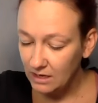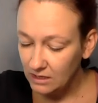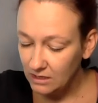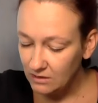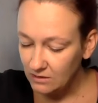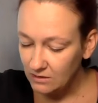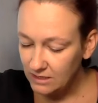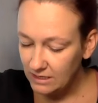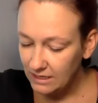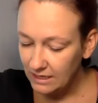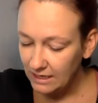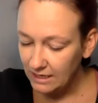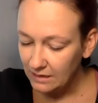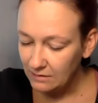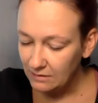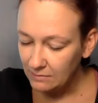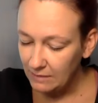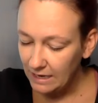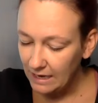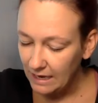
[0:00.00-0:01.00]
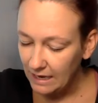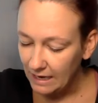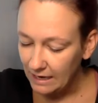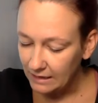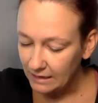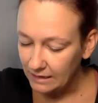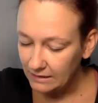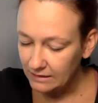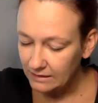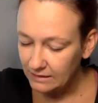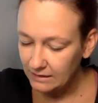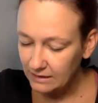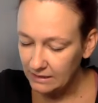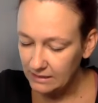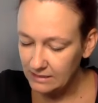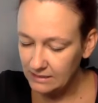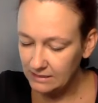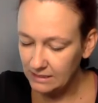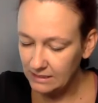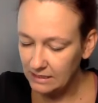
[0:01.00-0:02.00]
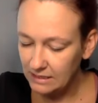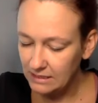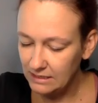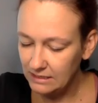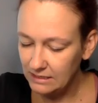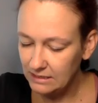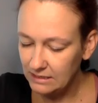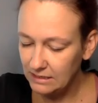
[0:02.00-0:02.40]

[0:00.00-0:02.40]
"You didn't hit back," he said.